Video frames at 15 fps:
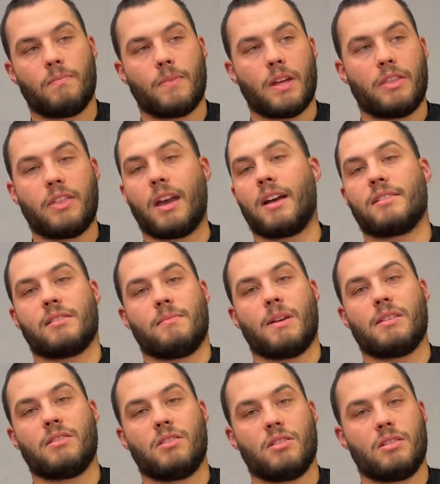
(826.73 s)
1,000
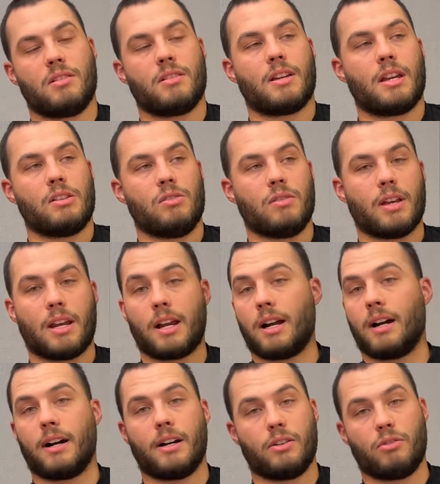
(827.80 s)
messages and you get
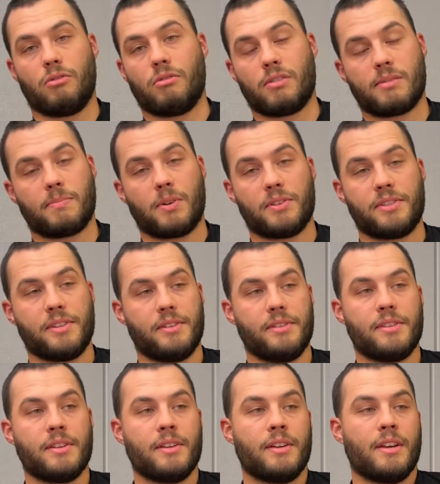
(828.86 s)
100
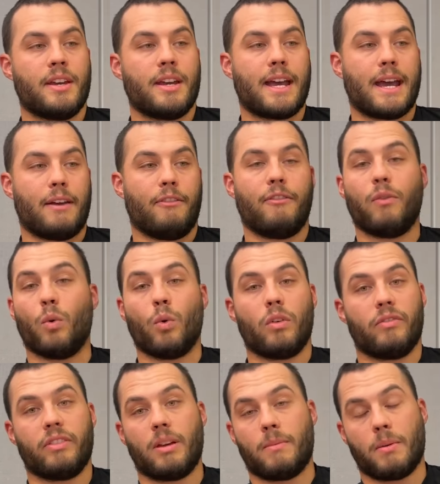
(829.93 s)
responses and 4
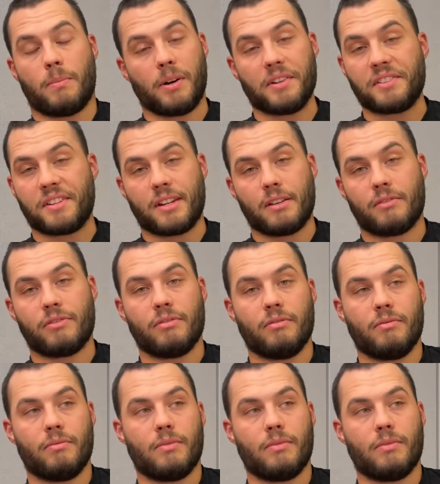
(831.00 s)
of them are positive,